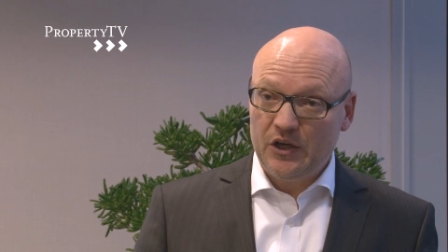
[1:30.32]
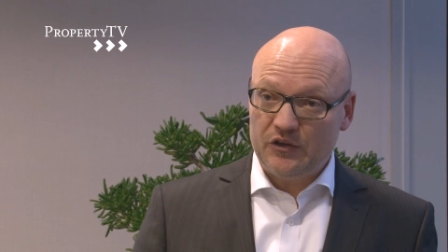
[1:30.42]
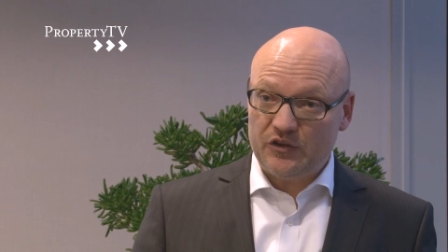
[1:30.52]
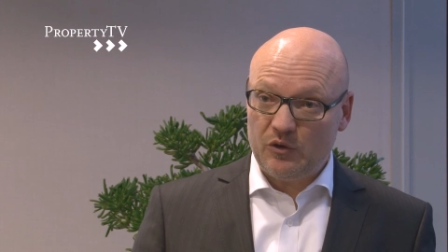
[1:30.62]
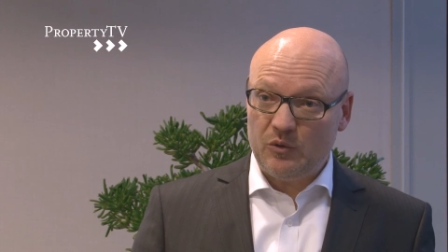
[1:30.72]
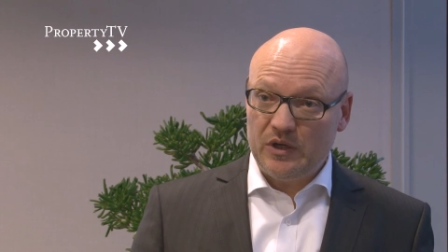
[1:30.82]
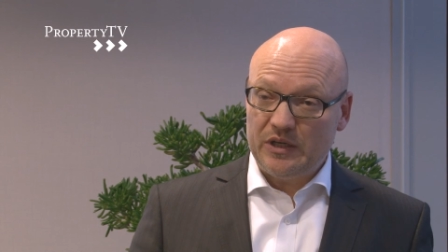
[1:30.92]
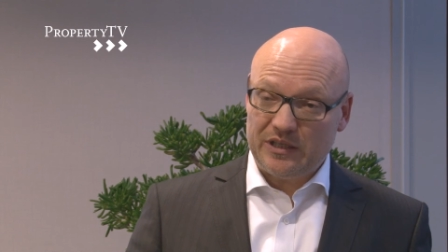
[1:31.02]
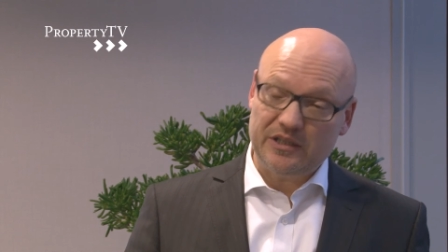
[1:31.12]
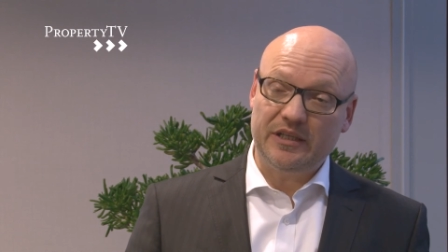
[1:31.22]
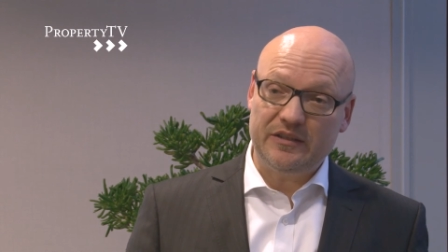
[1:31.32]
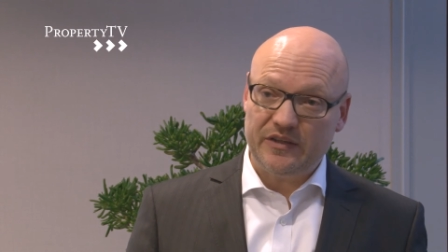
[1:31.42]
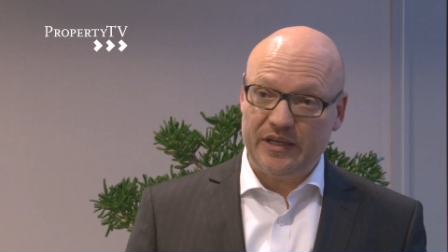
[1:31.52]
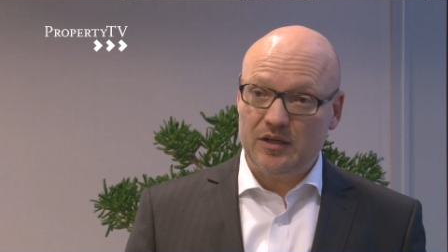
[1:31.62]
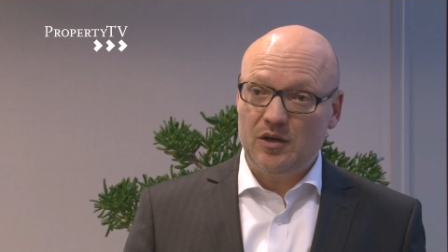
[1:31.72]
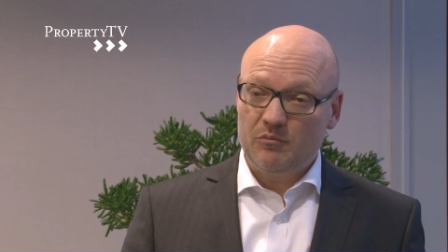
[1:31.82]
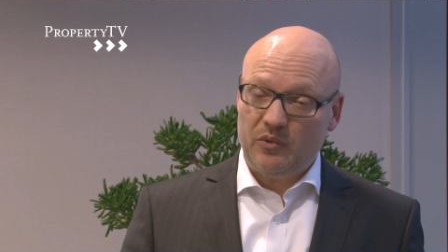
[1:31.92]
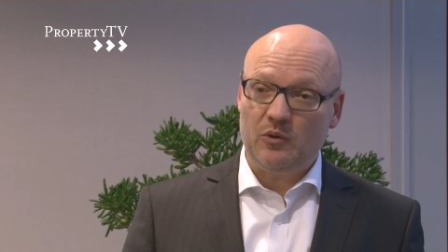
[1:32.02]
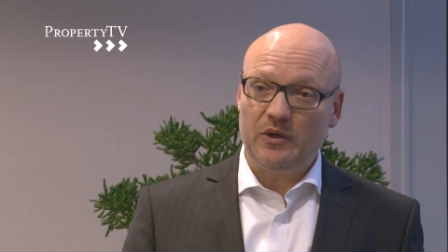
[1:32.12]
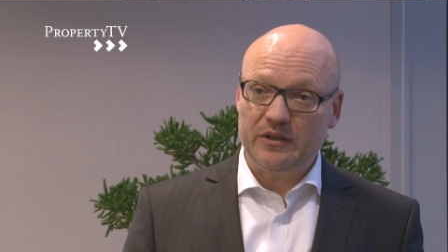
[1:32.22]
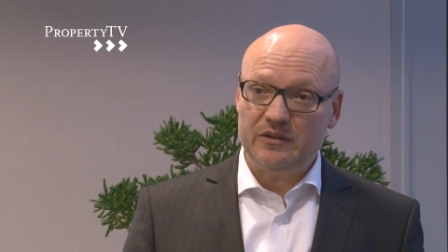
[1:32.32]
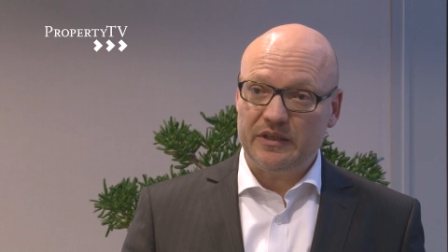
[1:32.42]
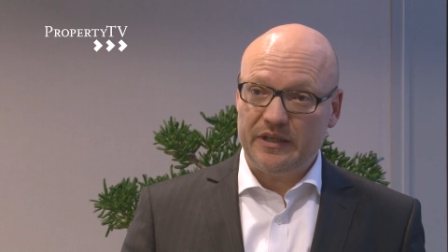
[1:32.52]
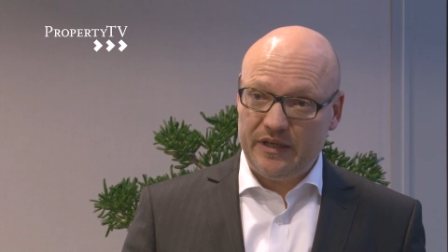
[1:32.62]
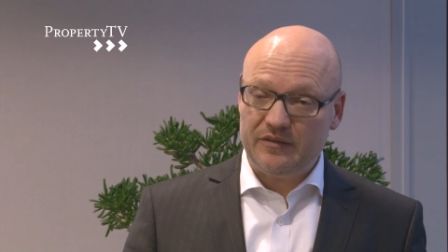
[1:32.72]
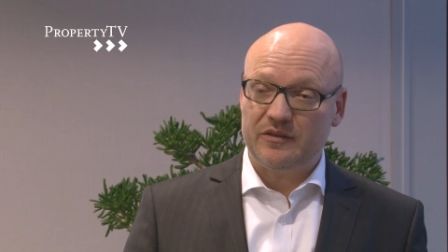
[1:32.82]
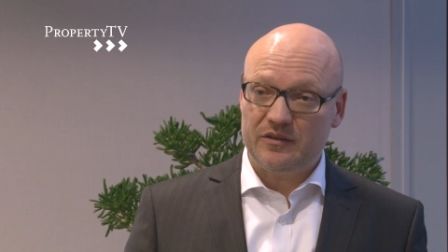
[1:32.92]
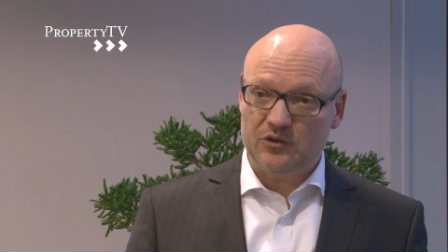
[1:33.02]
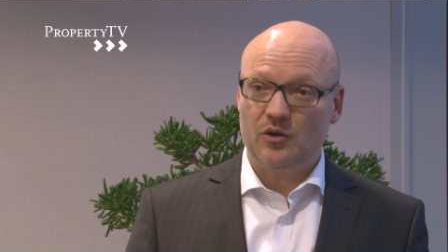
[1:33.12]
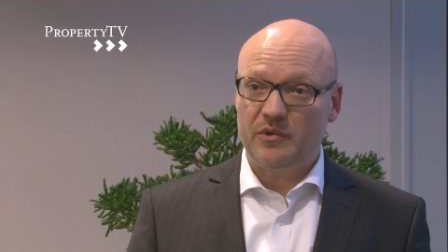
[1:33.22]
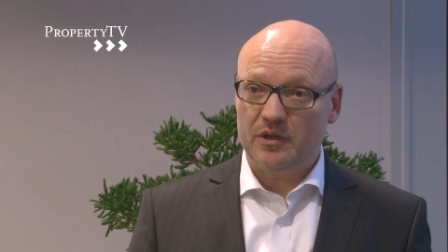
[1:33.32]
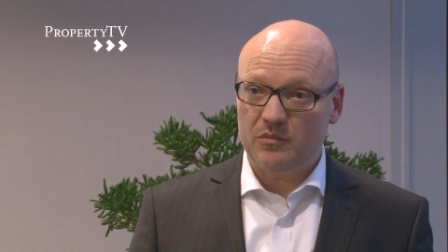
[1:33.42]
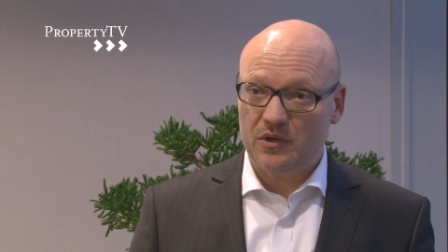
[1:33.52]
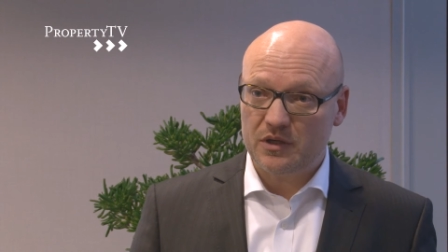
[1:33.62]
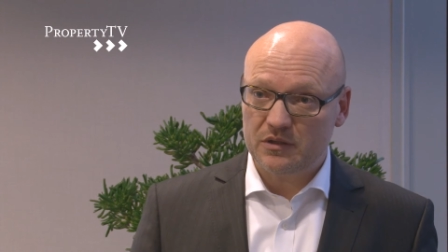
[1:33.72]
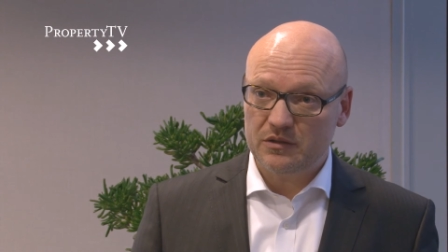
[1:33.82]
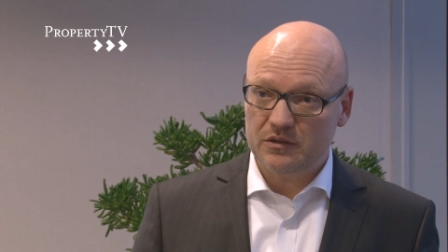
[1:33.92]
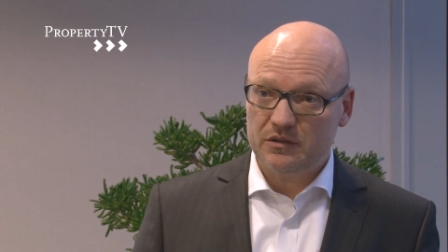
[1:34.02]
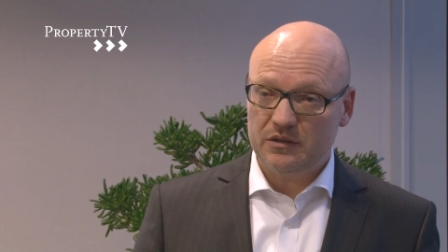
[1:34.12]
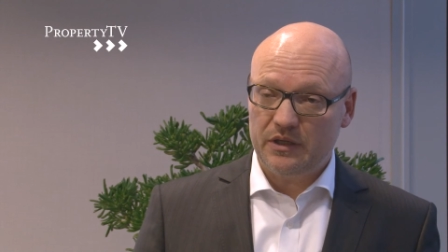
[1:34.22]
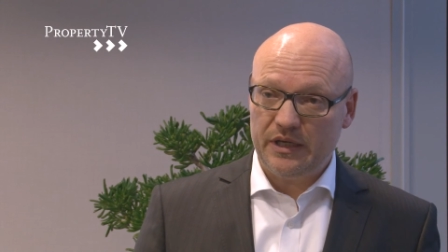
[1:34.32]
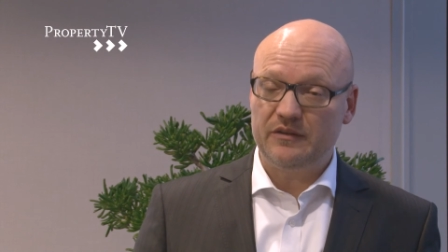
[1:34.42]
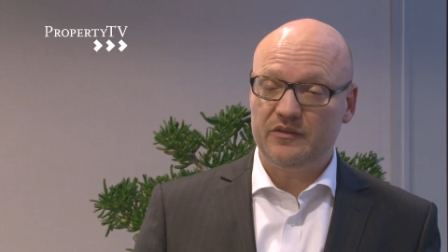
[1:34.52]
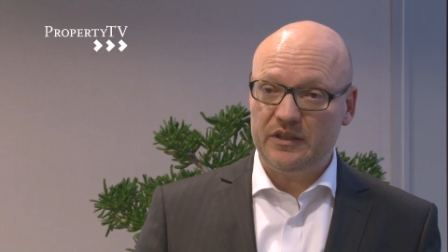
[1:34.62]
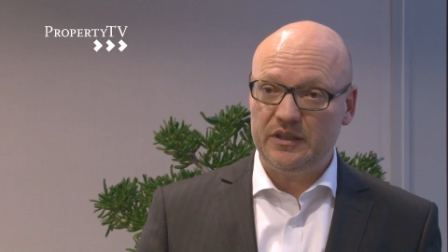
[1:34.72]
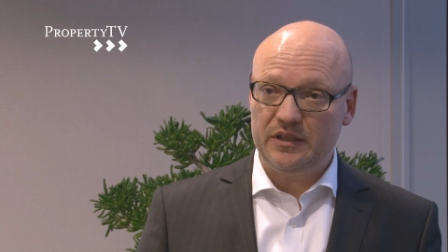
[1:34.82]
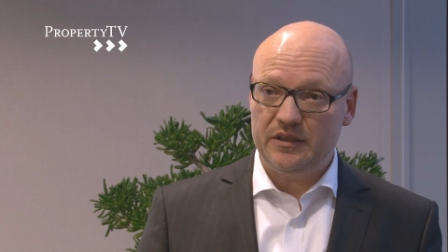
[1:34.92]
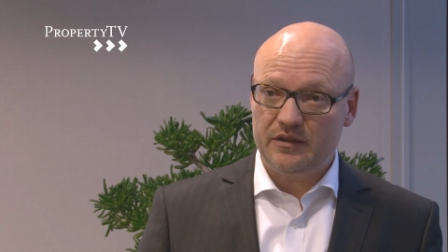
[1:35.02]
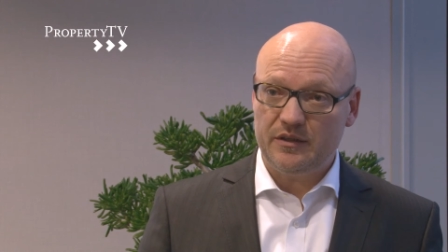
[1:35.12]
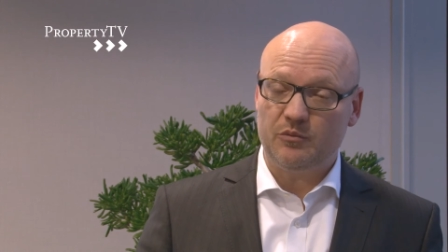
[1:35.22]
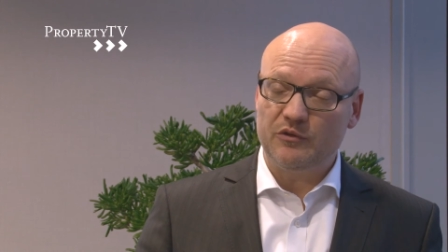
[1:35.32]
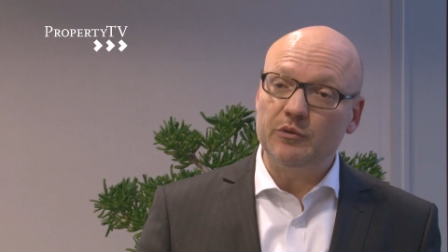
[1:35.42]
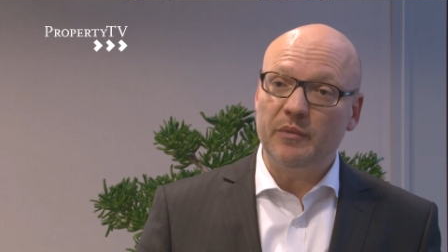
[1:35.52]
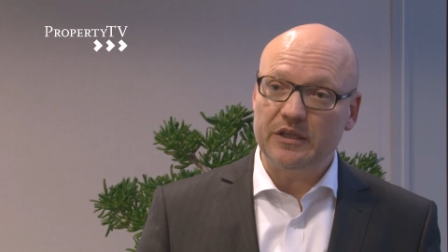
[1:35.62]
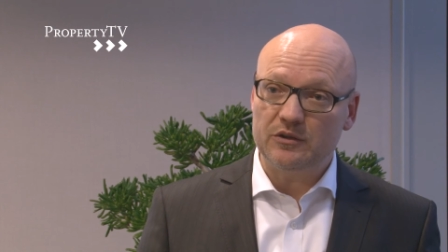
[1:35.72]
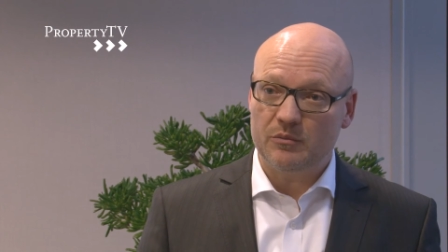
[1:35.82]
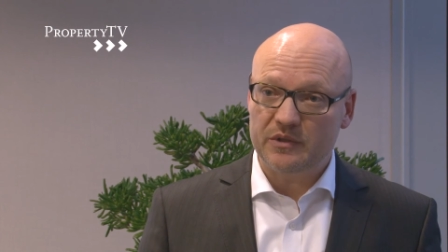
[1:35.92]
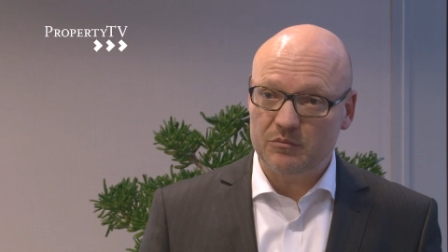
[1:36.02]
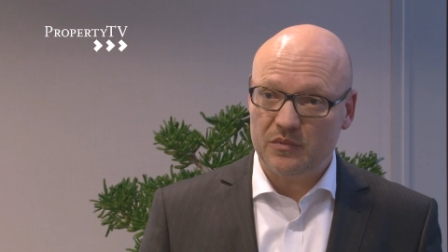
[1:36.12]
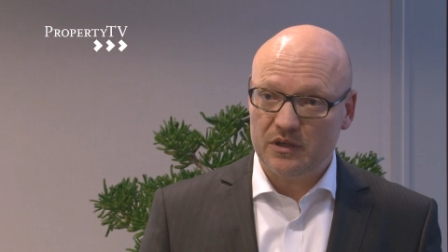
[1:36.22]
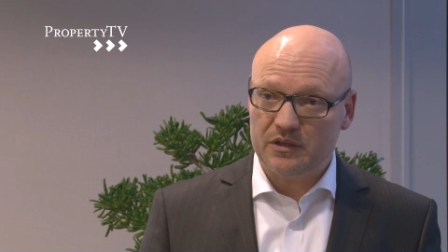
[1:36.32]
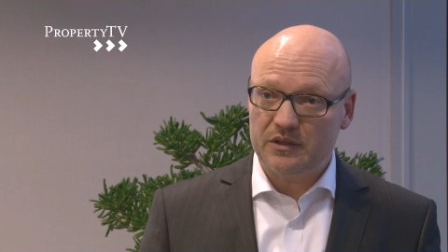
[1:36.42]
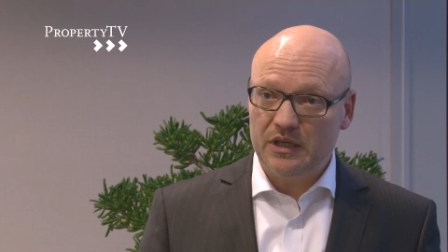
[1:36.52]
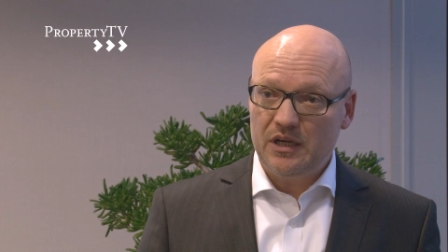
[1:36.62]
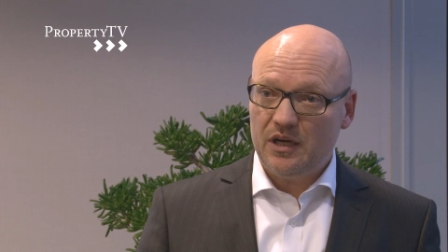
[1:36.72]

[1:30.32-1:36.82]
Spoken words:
So clearly saying Poland is the dominant market in CEE, it will remain the dominant market,